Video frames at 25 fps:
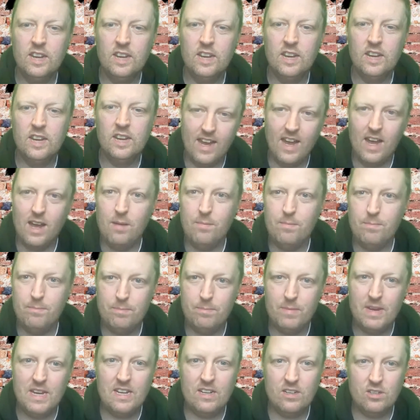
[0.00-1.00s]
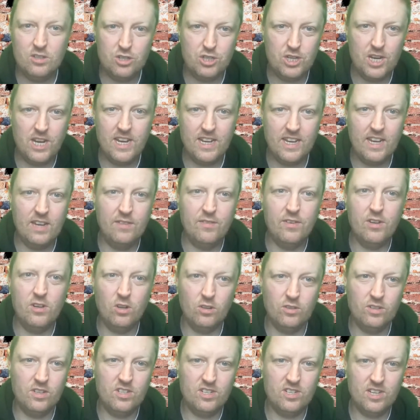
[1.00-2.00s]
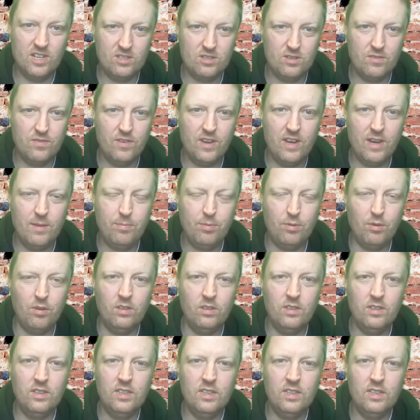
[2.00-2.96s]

I am meeting Shea Given on the 6th of April.